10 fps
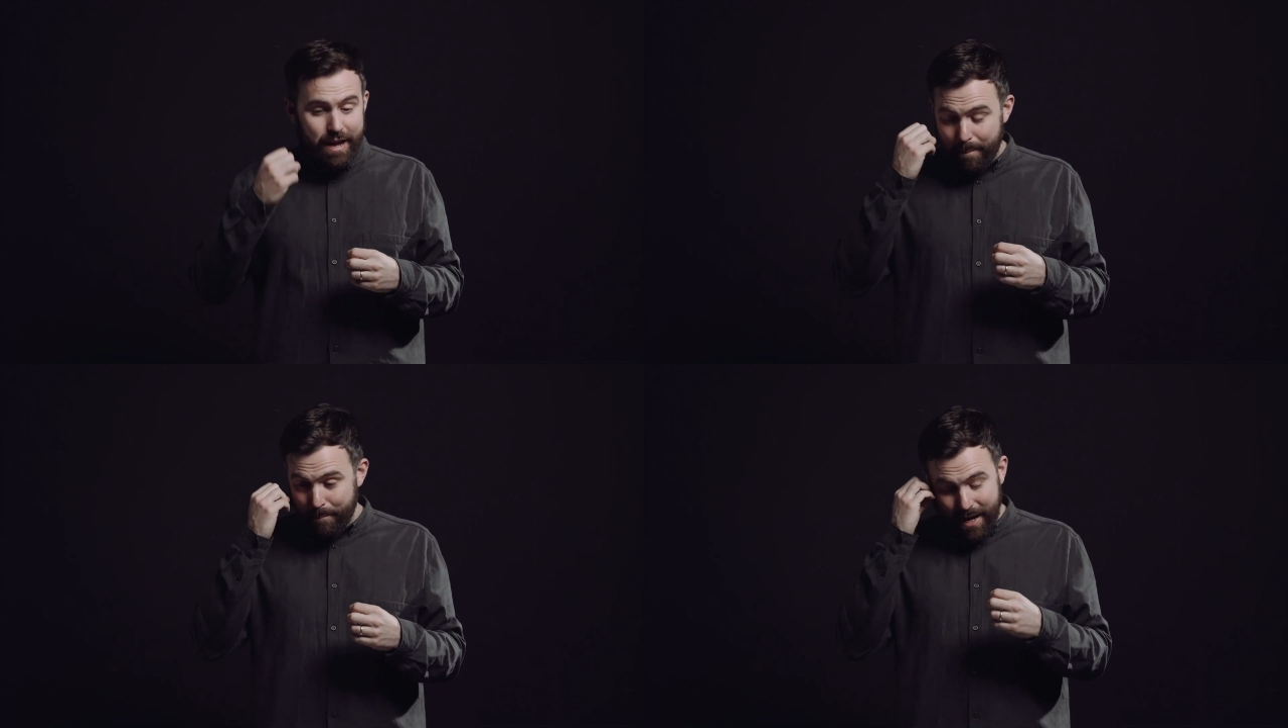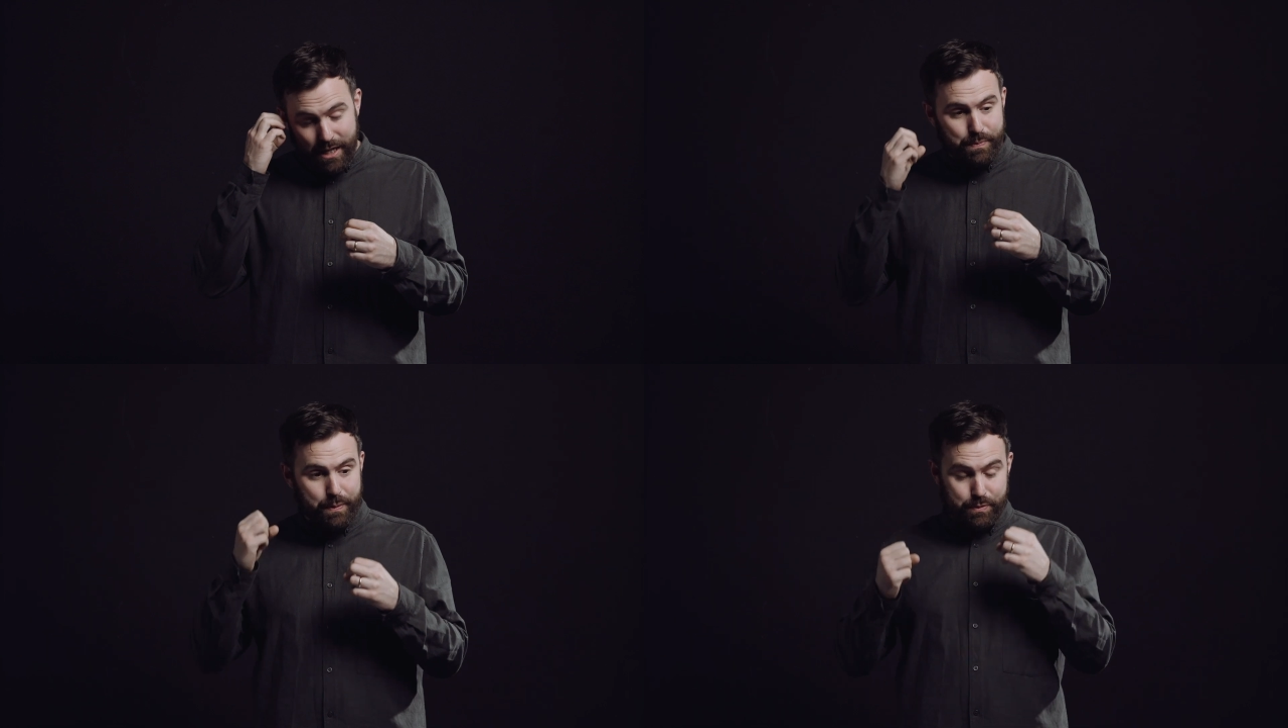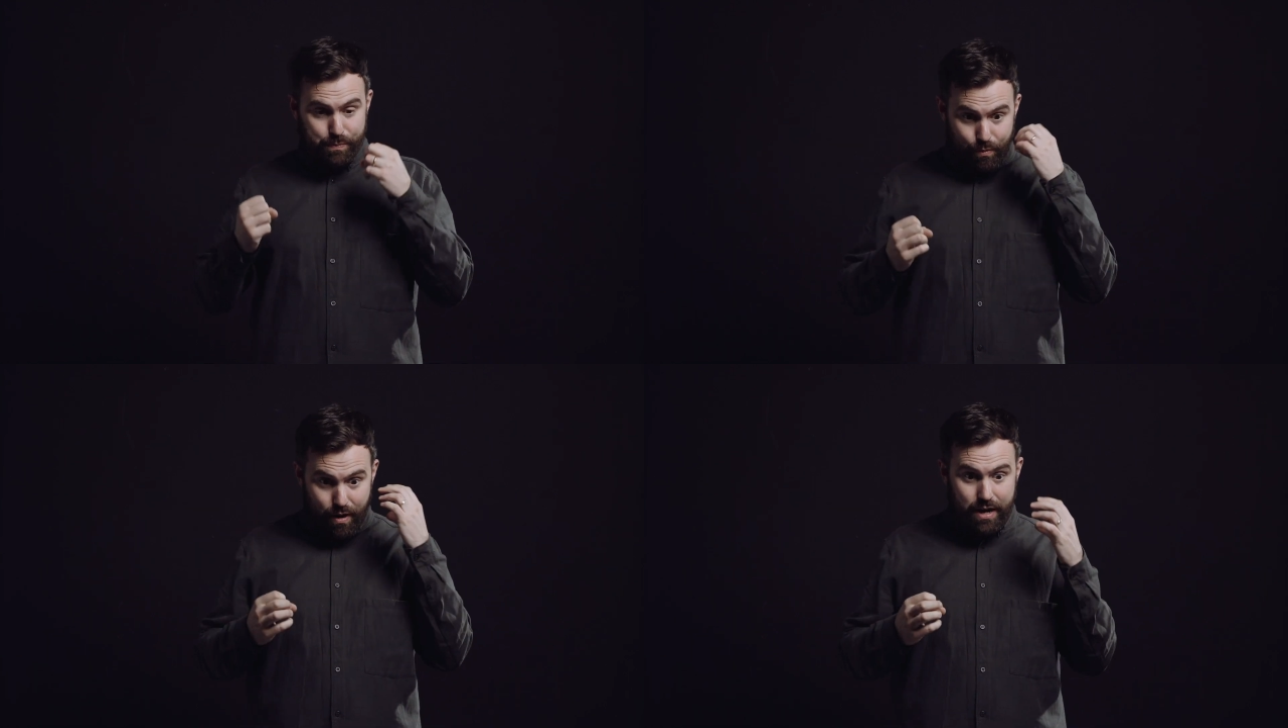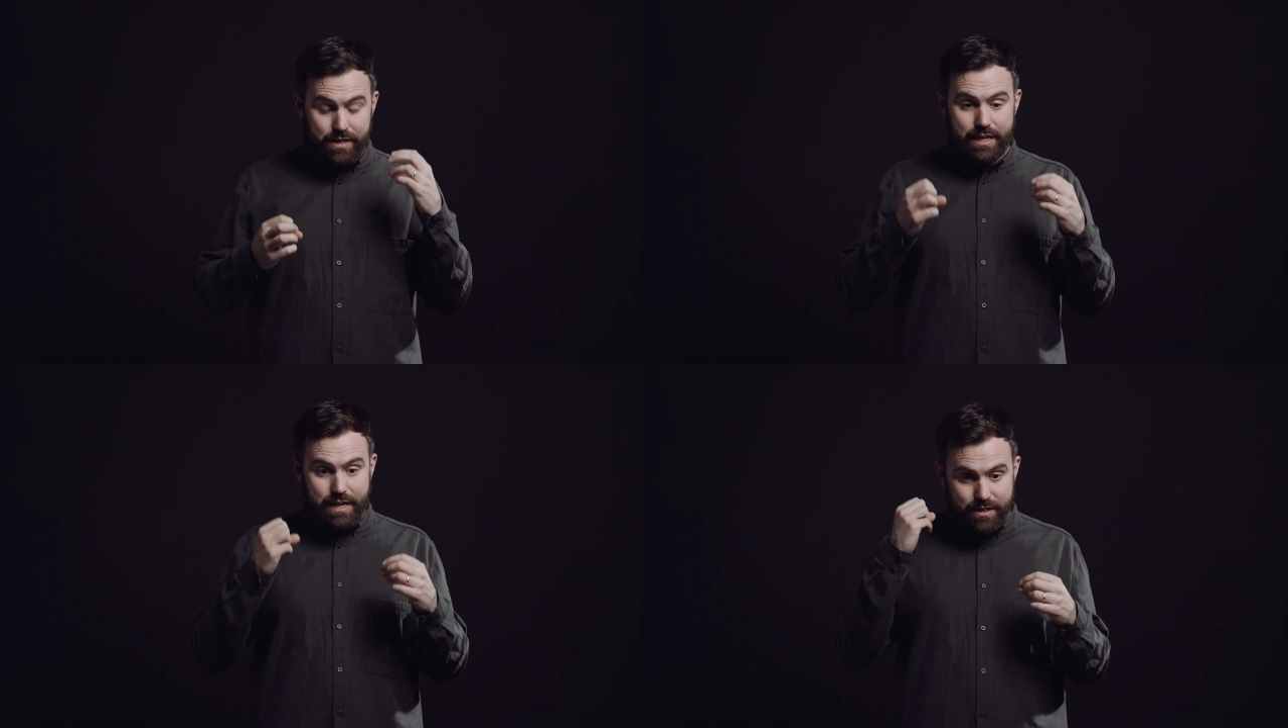it makes people's
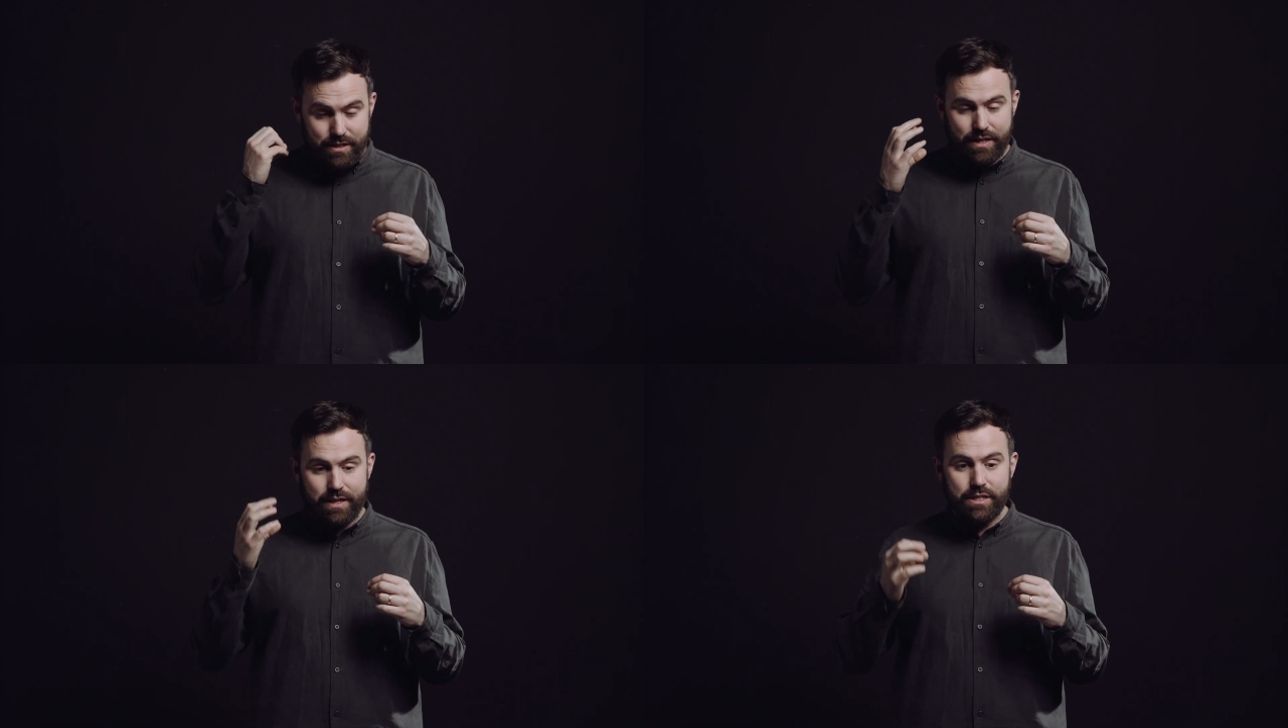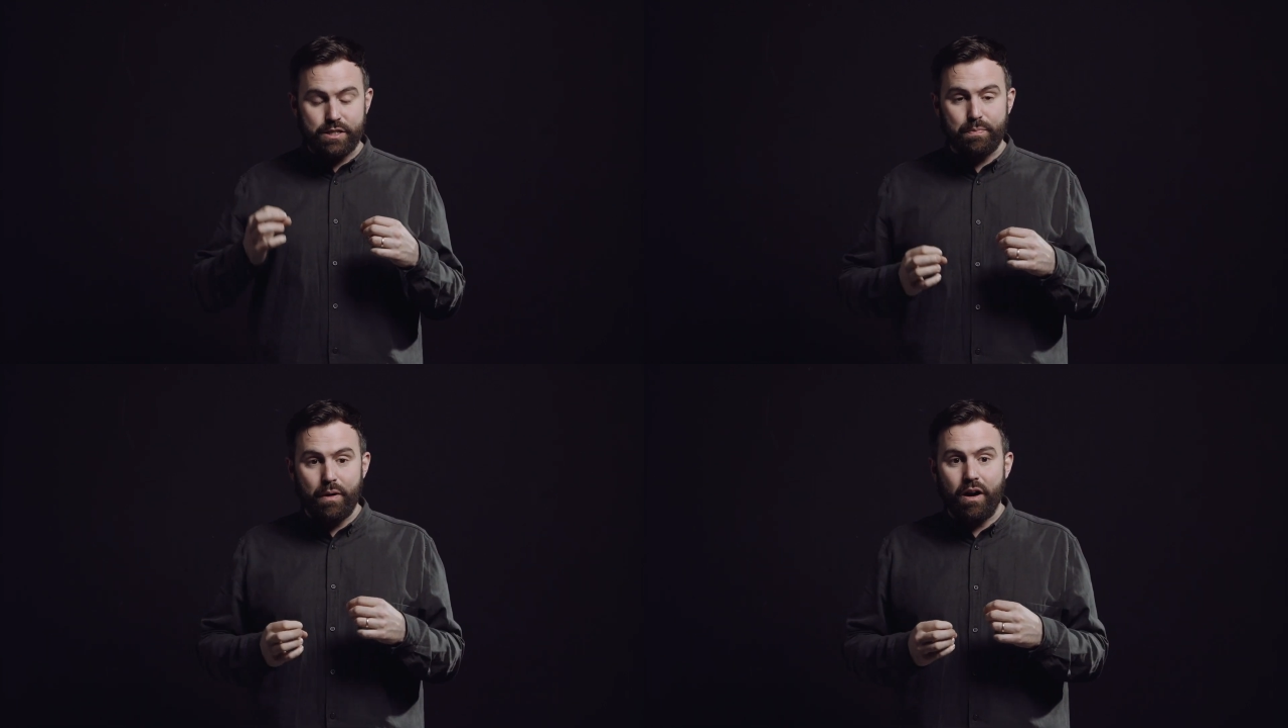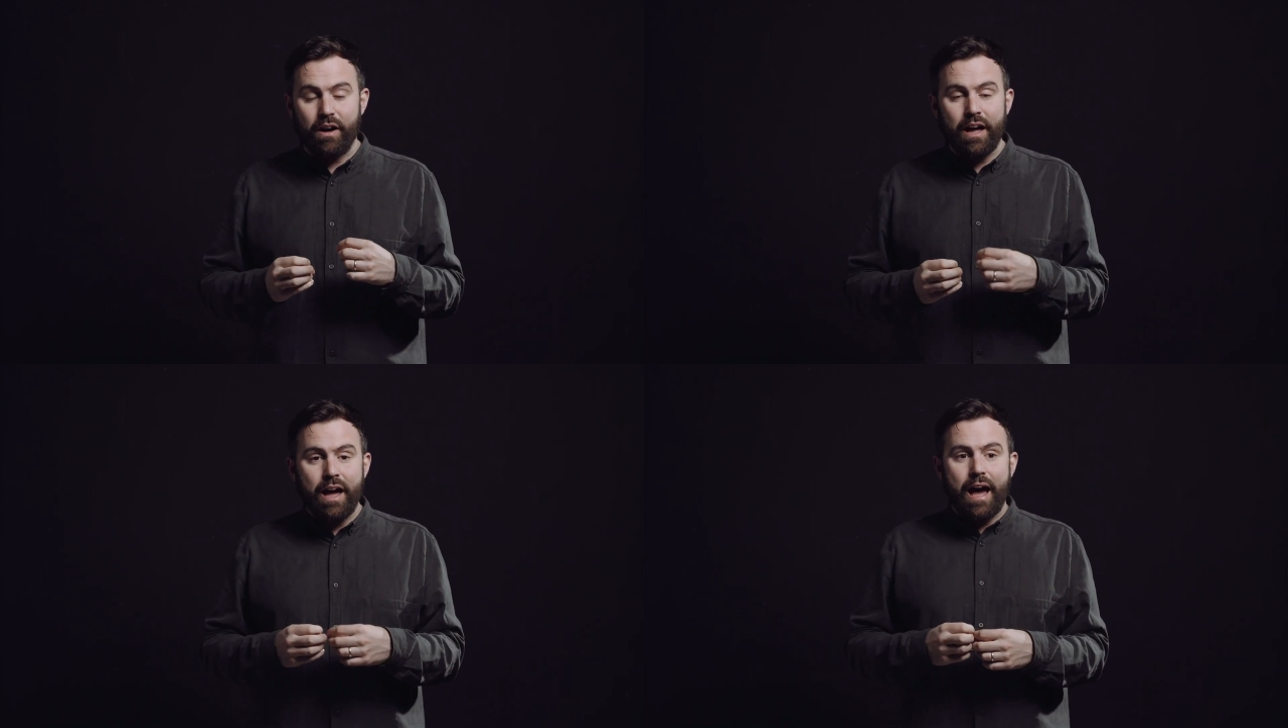brains instantly spark.